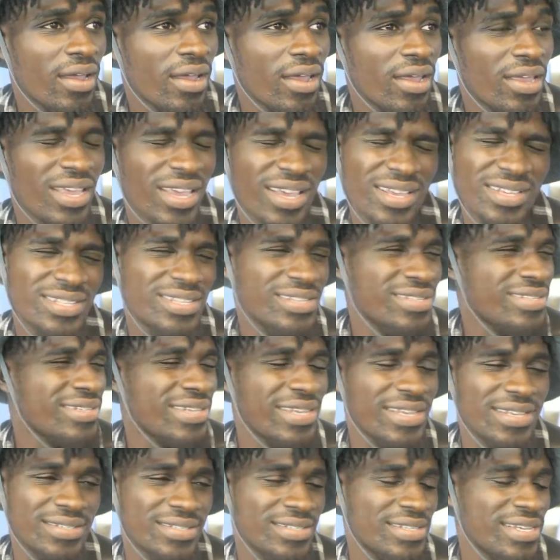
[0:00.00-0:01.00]
yes,
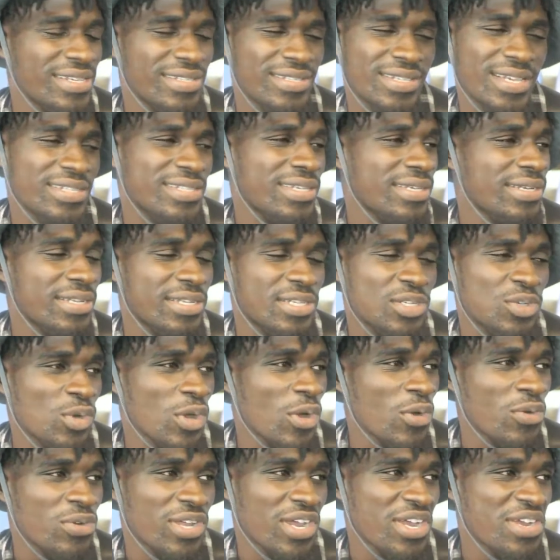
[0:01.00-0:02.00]
he's just an
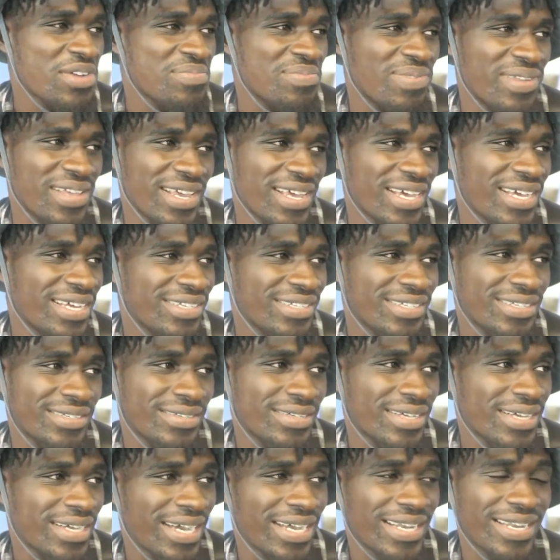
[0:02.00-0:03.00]
extraordinary player.
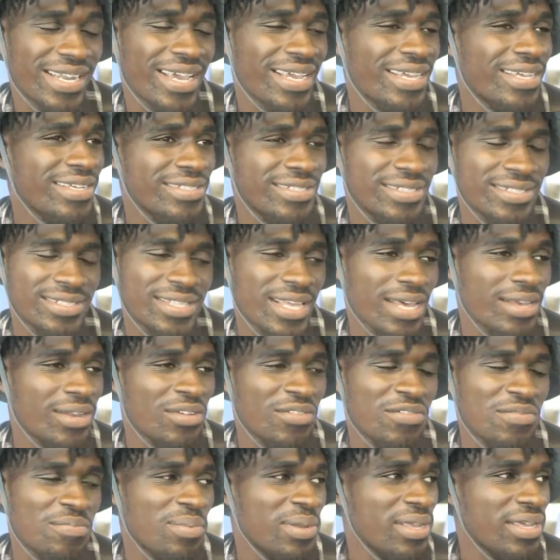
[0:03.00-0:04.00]
I like his style
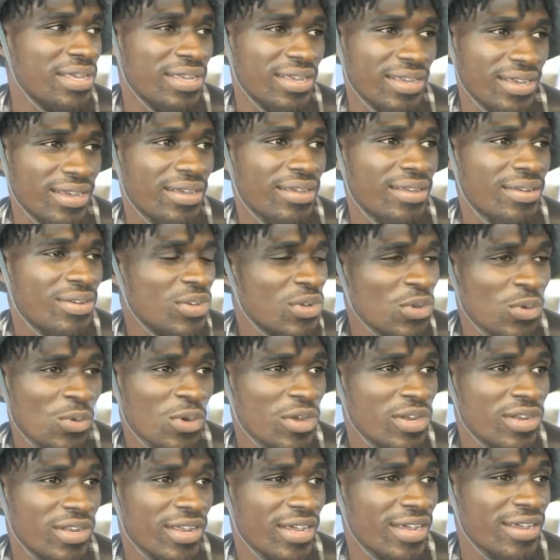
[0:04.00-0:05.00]
of play. No
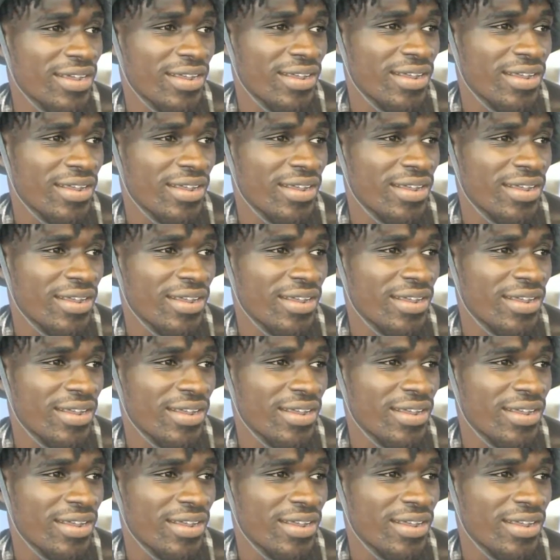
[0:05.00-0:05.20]
wonder.